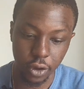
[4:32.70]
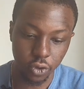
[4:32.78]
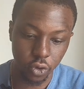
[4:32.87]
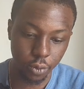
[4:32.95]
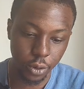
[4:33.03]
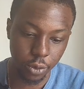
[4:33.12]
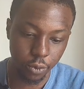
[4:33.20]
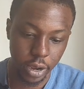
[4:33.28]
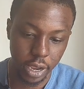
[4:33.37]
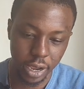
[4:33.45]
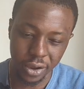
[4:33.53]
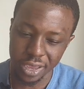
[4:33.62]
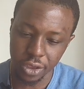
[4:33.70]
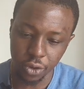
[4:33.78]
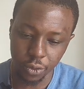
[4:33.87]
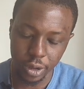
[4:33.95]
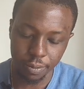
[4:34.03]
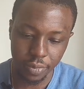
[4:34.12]
I got to a point where, okay, you
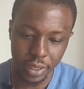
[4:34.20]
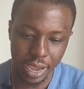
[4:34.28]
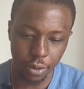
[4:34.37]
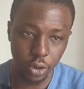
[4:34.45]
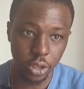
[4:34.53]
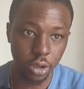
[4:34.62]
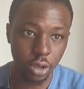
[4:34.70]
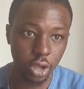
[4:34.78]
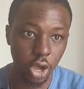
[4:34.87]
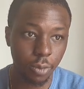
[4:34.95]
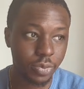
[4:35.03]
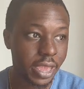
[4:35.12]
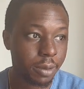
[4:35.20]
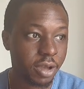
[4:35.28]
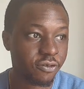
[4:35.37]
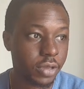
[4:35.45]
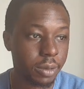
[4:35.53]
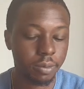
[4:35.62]
know what? I want to update
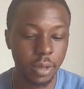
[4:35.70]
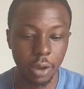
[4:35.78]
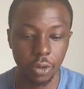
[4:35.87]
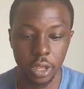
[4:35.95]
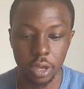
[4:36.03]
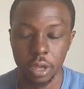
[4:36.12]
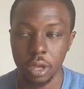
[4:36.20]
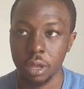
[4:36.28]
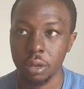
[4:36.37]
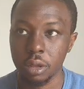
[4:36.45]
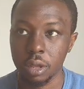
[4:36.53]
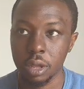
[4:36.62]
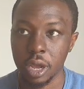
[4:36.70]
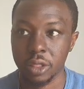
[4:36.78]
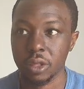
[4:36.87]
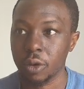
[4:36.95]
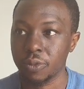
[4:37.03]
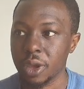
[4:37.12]
my theme. I want to
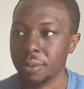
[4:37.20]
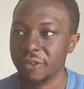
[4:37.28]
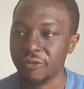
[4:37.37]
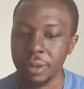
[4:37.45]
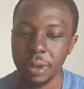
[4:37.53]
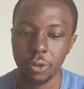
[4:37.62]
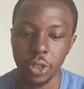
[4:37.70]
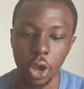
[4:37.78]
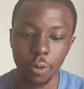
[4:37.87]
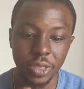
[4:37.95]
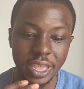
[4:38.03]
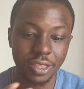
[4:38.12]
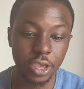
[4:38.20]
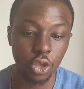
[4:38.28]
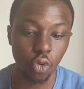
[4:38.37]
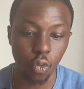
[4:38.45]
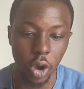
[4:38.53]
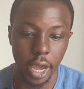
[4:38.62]
update
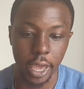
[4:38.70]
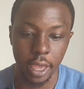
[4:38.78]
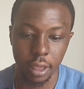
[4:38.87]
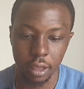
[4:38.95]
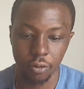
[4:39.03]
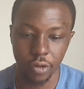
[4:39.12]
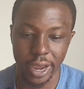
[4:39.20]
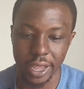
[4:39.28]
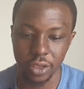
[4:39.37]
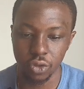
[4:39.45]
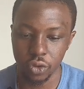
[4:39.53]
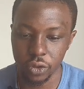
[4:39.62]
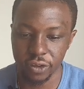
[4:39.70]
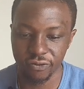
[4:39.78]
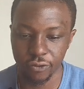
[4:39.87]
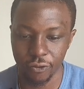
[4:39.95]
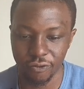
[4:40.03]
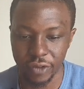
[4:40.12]
the UI, right? And you do this
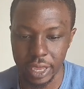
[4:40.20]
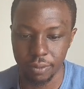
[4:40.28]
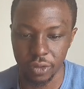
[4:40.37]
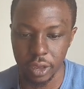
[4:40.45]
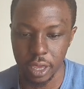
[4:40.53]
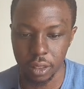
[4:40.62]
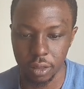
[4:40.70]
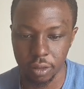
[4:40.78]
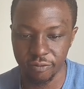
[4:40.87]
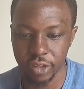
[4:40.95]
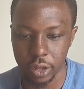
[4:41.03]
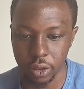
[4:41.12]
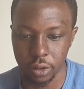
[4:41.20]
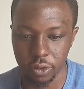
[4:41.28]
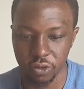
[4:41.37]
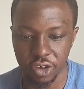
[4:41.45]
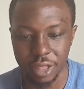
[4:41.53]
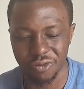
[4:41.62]
through themes in Flutter,
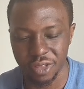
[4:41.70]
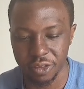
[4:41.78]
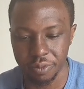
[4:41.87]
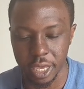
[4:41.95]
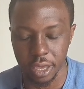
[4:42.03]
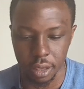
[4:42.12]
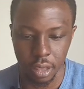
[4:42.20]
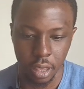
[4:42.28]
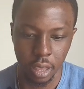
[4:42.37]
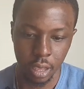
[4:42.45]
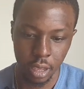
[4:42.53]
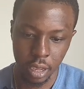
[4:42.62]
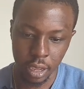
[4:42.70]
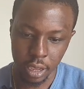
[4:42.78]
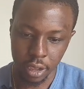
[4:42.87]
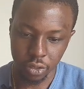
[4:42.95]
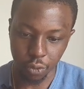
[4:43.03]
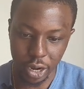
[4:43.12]
generally speaking.
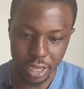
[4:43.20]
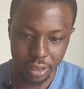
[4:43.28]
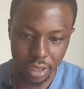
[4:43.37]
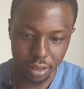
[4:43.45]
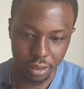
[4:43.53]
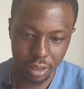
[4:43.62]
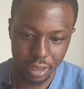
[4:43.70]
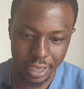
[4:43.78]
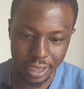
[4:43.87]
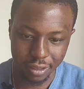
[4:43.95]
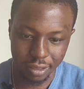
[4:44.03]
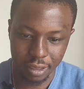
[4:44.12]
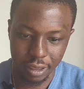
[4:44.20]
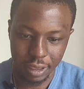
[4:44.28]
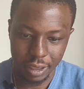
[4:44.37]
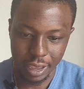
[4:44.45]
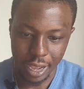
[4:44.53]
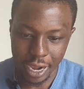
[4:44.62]
So what I did is
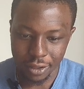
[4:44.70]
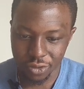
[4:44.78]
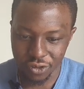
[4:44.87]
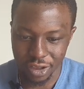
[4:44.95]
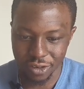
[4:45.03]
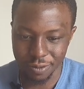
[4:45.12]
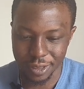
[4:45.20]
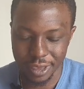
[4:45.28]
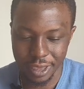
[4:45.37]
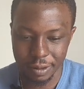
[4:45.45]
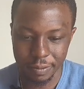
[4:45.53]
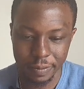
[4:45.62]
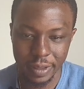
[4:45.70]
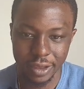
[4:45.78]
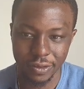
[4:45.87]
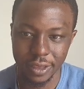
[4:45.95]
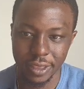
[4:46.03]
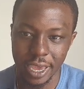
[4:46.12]
ask ChatGPT.
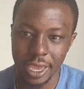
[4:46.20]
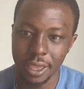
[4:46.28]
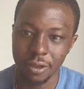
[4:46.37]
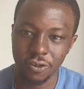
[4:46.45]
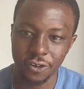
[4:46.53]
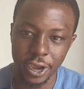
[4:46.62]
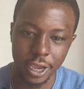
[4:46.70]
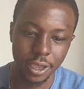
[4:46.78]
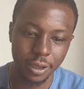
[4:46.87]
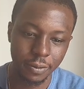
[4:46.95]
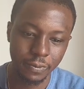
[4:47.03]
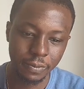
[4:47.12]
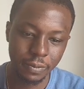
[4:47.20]
I said, hey, Chatty,